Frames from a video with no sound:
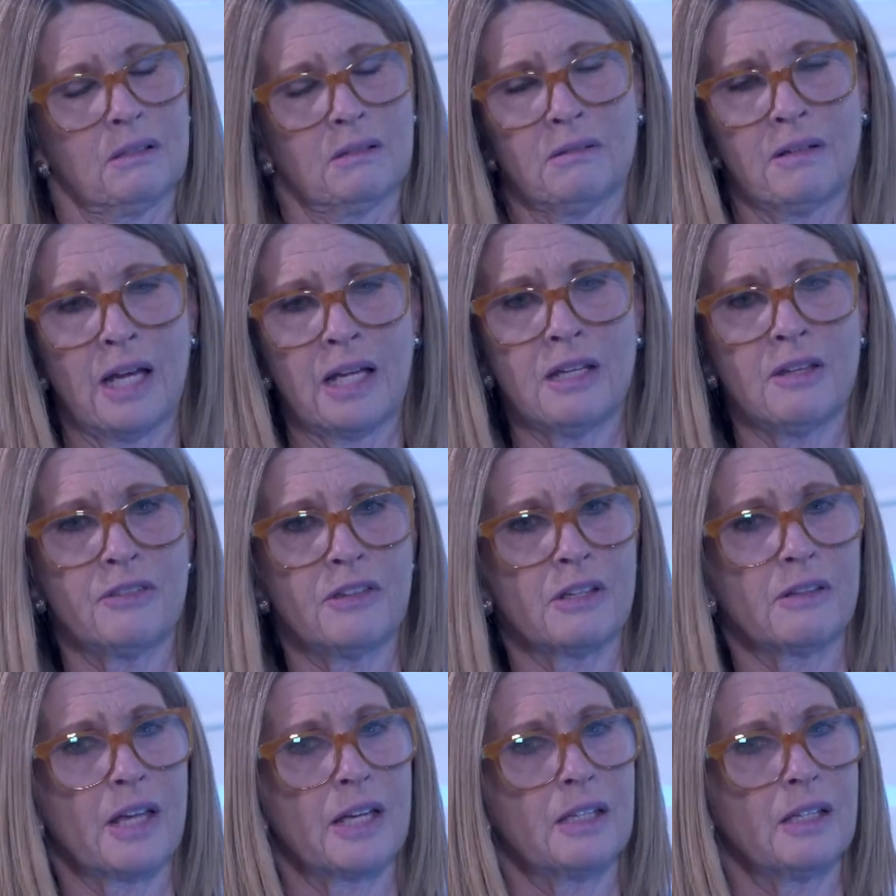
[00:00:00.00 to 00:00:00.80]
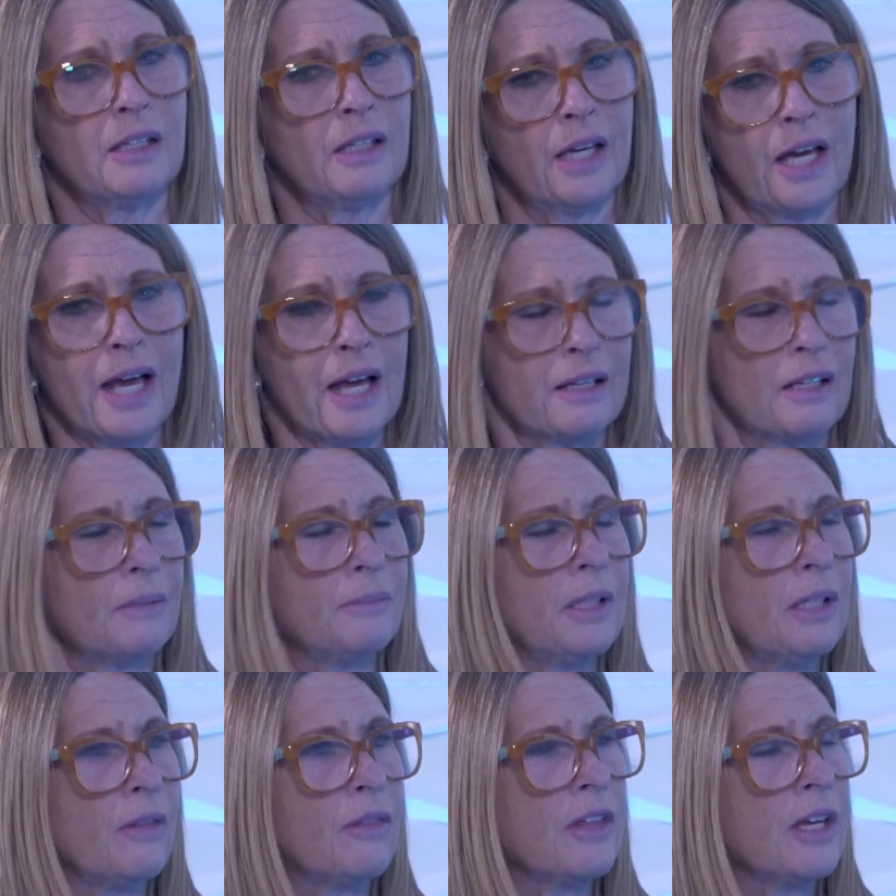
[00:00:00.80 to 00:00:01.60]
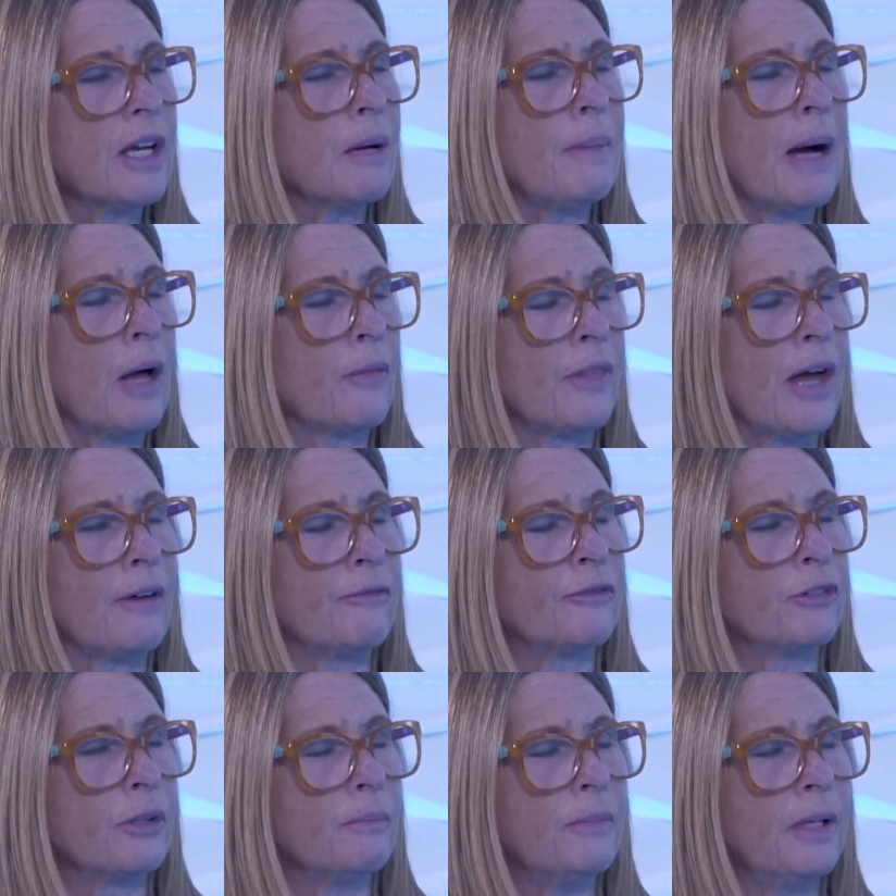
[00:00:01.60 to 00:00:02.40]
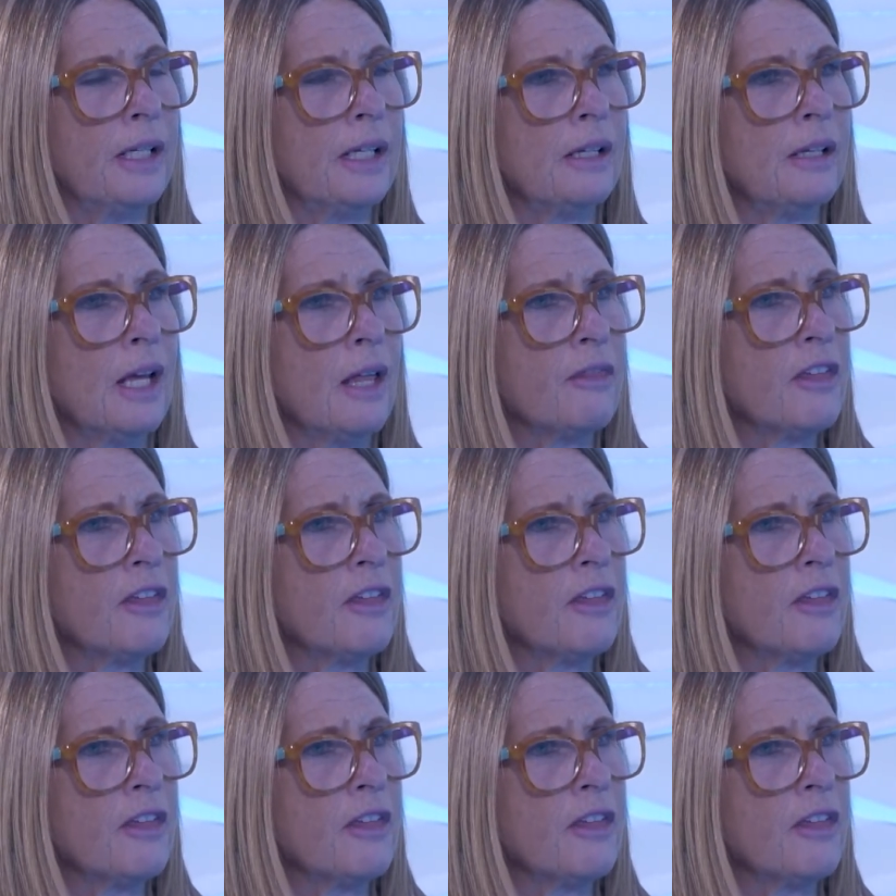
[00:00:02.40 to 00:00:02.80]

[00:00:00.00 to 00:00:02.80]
Anything they can get. I mean, think about that for a minute.